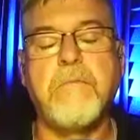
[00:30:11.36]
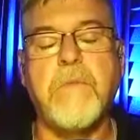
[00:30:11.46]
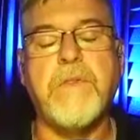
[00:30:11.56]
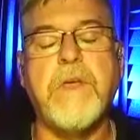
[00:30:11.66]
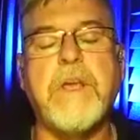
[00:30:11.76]

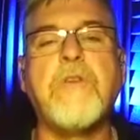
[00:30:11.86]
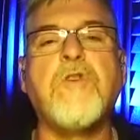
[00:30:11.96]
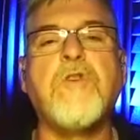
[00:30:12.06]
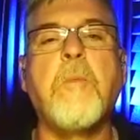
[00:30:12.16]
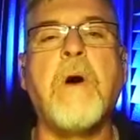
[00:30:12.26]
well, thank you
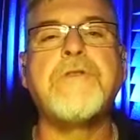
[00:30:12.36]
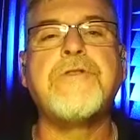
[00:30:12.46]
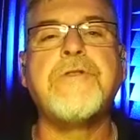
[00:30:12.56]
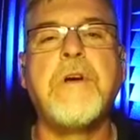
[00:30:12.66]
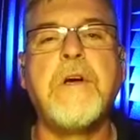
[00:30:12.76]
so
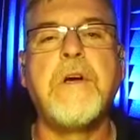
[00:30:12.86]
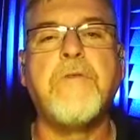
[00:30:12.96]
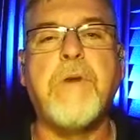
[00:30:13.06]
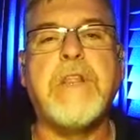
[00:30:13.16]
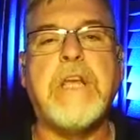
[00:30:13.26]
much
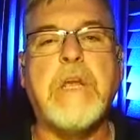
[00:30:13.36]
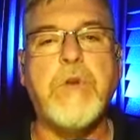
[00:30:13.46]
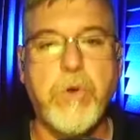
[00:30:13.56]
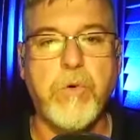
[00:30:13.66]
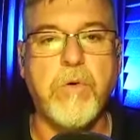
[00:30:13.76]
for everything you
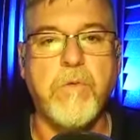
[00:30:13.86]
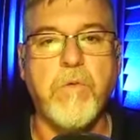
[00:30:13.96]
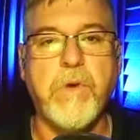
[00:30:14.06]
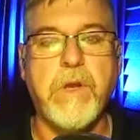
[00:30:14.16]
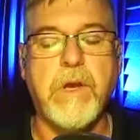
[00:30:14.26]
do.
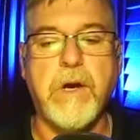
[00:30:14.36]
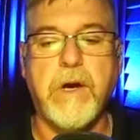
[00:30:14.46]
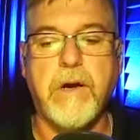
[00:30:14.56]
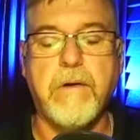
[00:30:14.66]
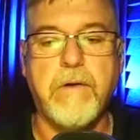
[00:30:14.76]
We uh,